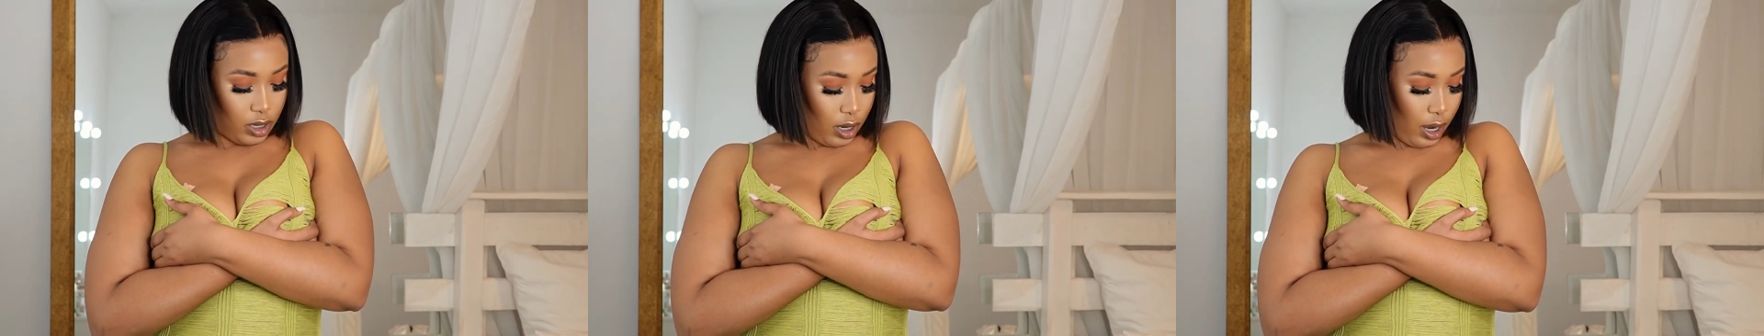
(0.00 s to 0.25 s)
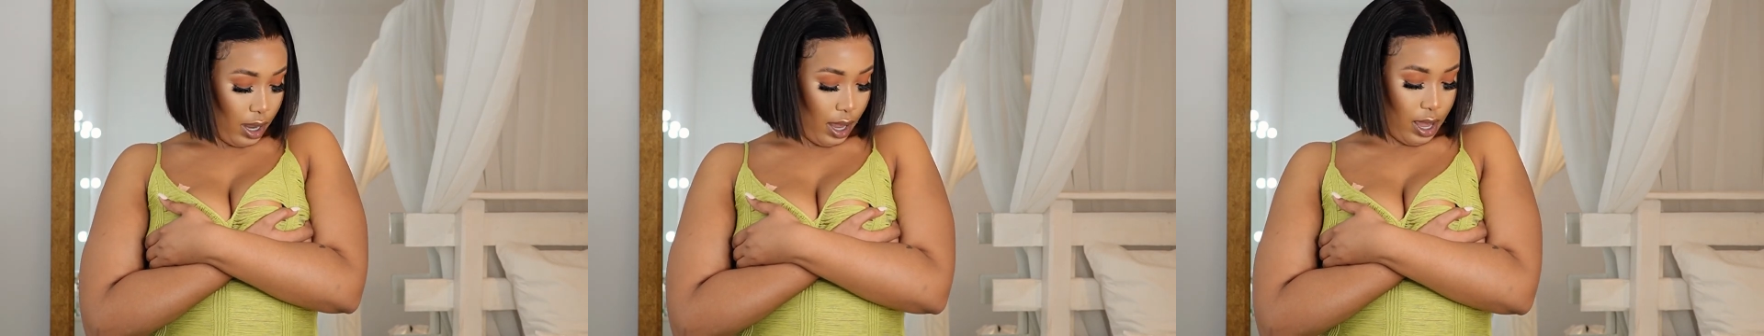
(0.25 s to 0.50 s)

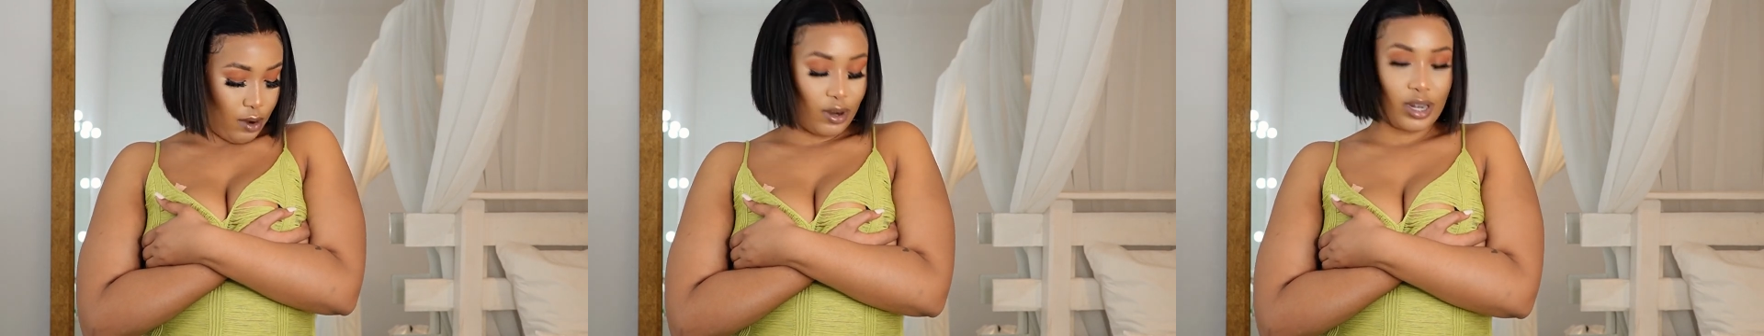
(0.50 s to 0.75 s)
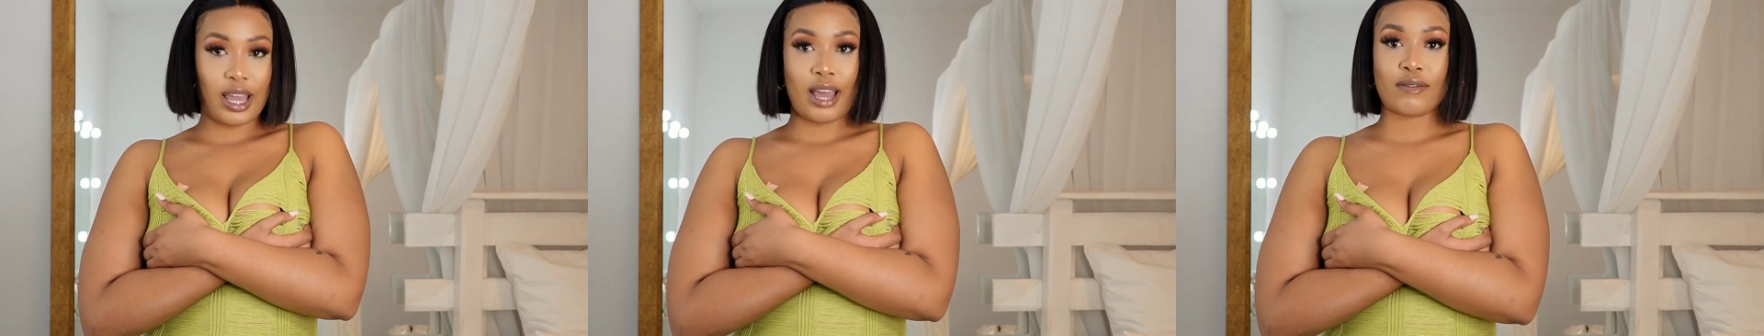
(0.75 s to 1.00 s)
Like, I
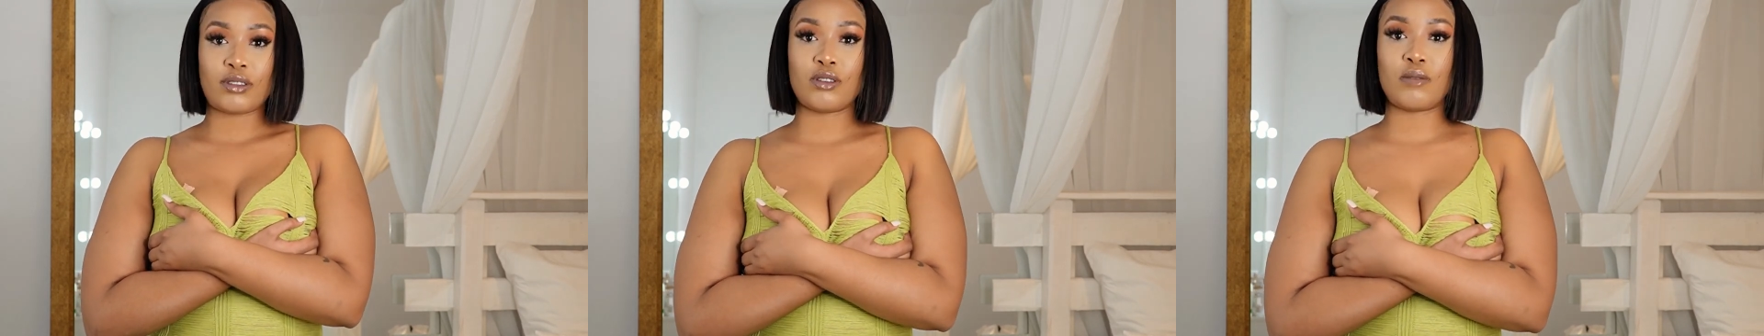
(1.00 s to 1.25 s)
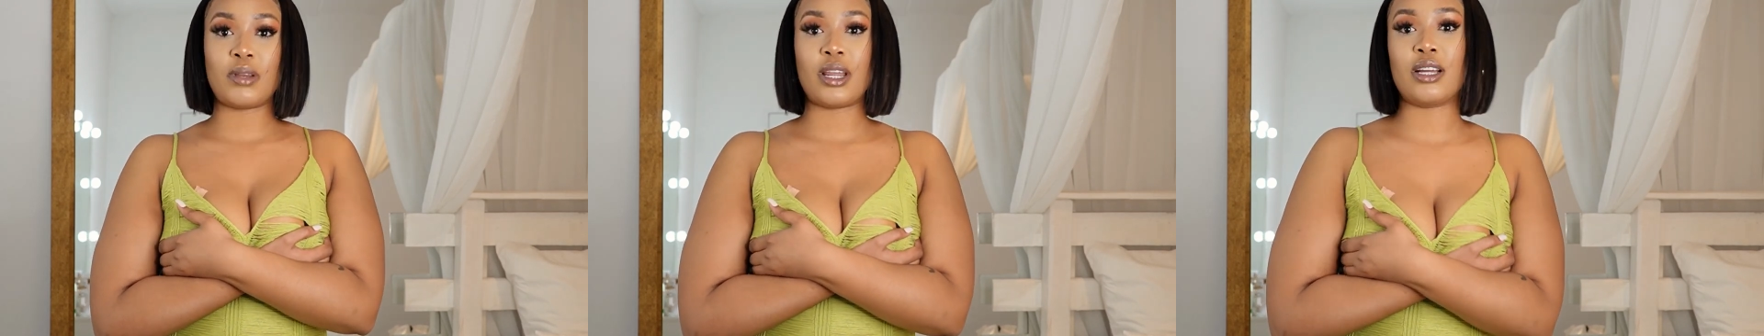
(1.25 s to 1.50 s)
already have
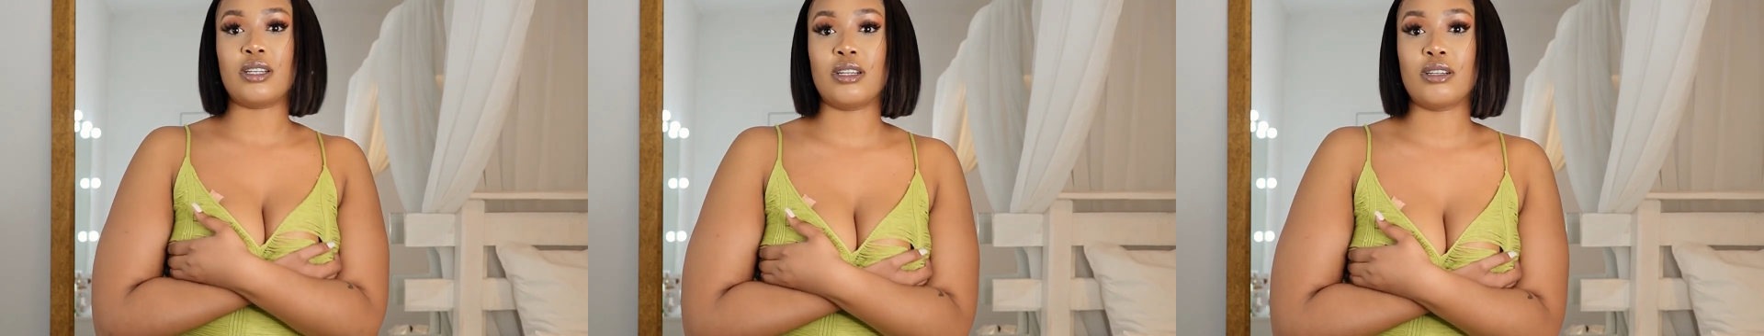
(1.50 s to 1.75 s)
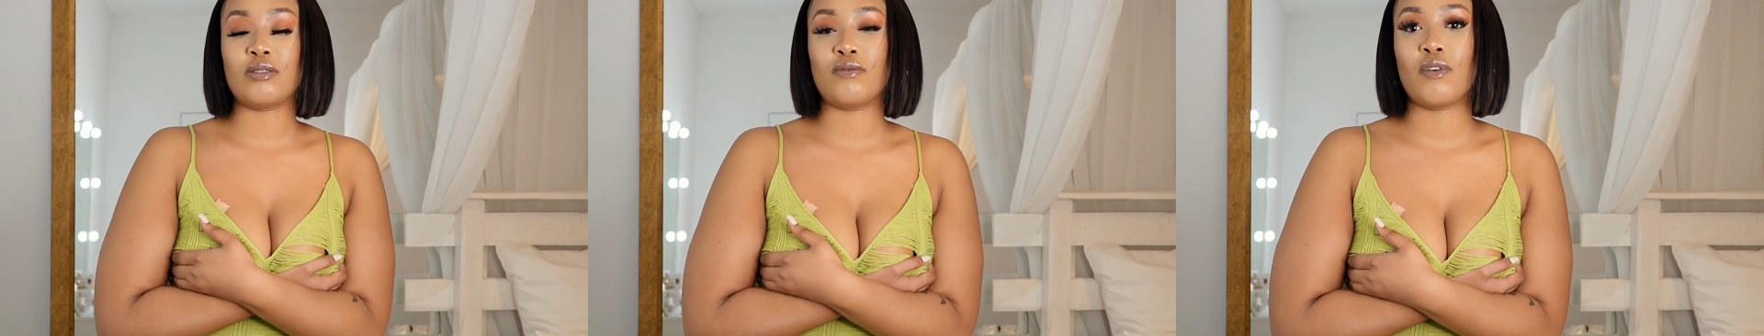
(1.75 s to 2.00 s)
so many
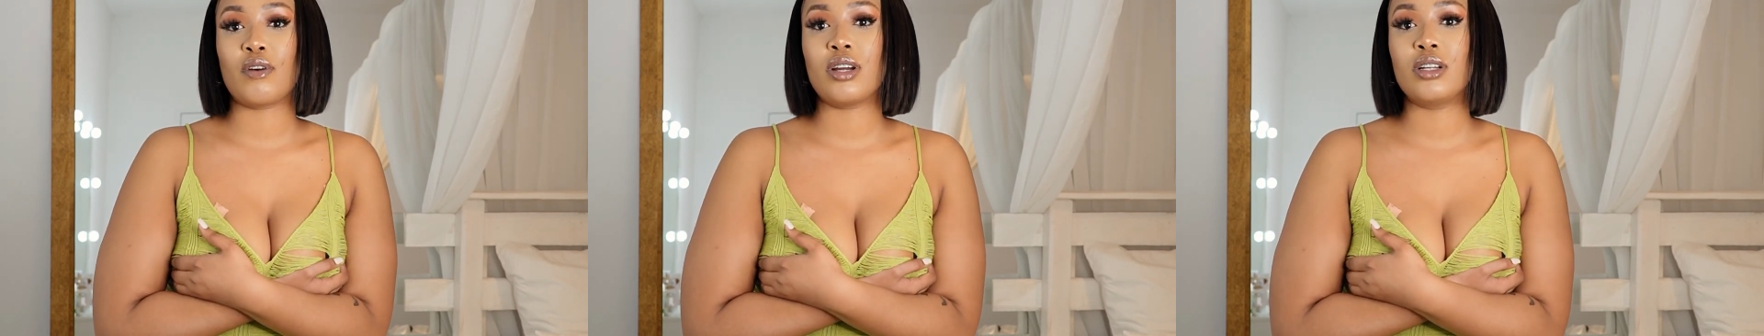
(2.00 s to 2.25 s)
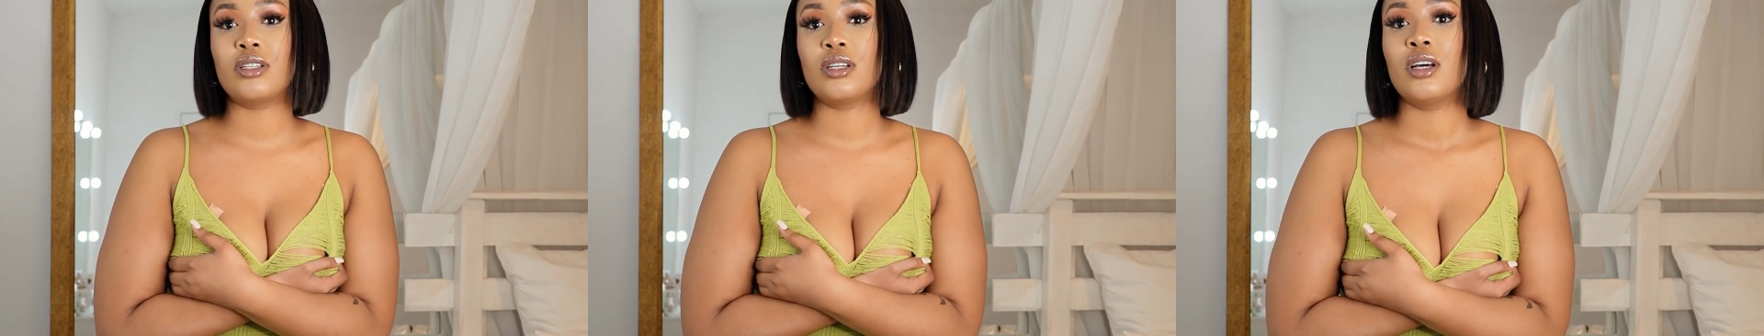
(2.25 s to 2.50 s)
ideas for
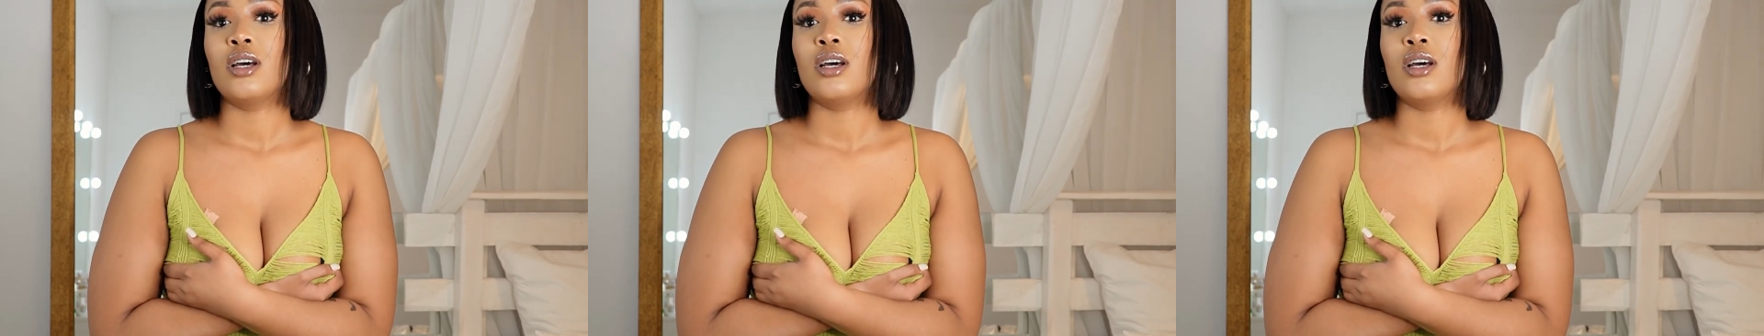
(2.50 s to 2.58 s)
it.